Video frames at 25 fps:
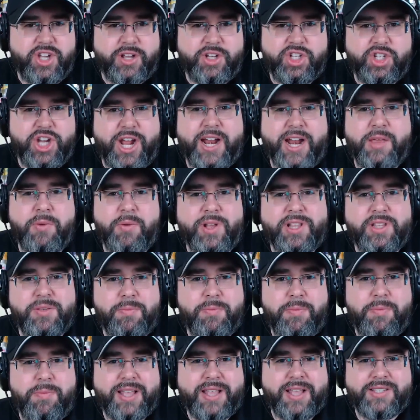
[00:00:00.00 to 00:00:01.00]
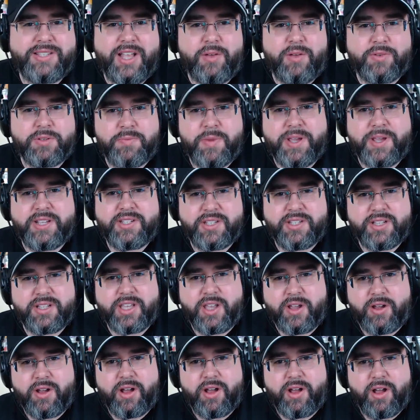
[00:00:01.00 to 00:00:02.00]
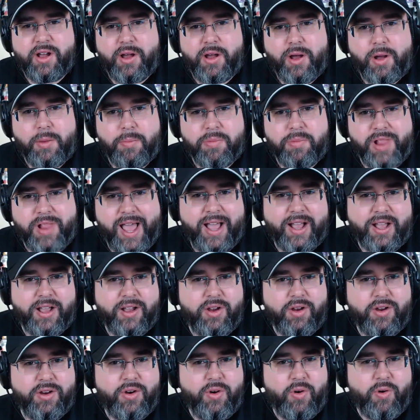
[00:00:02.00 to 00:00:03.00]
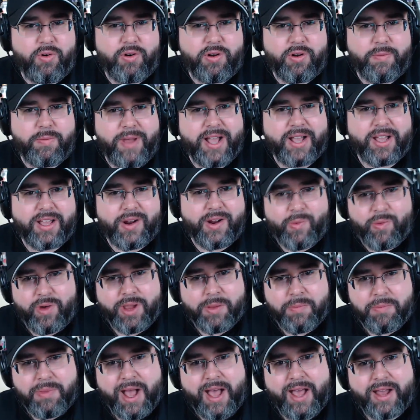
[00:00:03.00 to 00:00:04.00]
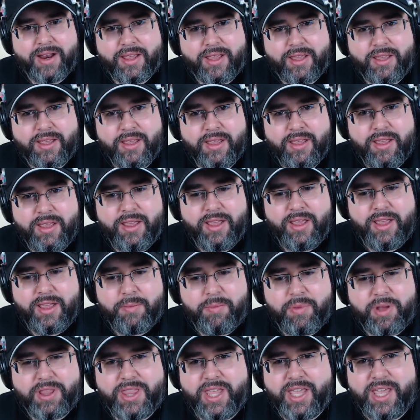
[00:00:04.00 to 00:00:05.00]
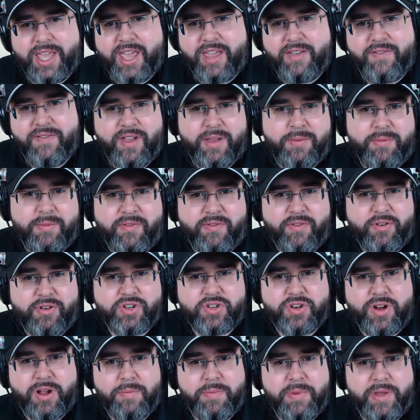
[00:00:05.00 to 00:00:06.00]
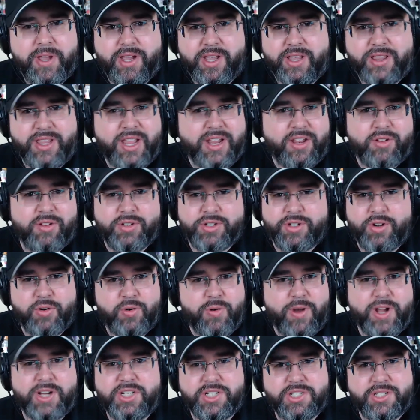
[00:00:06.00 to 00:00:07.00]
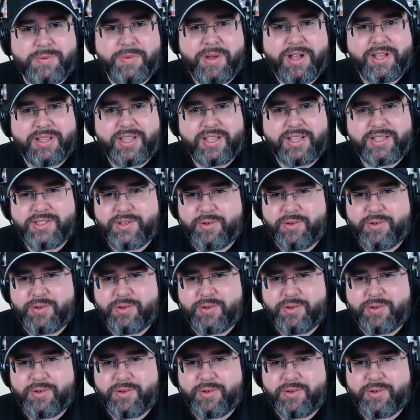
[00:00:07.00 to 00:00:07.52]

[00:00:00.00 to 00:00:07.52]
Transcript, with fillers: Johnny when Manziel was basically a, a black quarterback in a white body, but they gave him a first round pick, and they there's no questions about that.